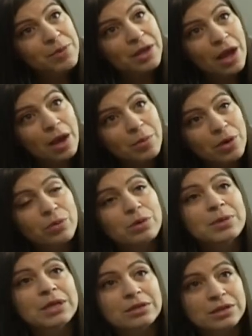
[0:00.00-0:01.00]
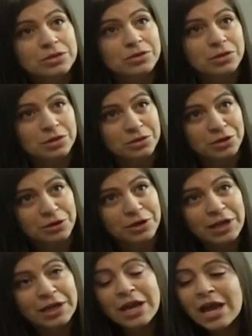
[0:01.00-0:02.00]
a master's degree in social work,
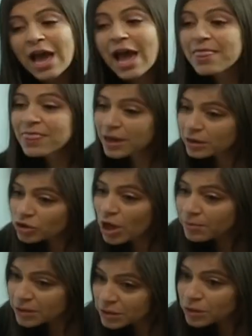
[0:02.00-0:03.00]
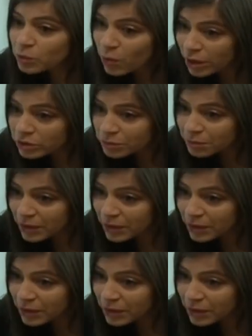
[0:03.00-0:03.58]
and then they all have specialized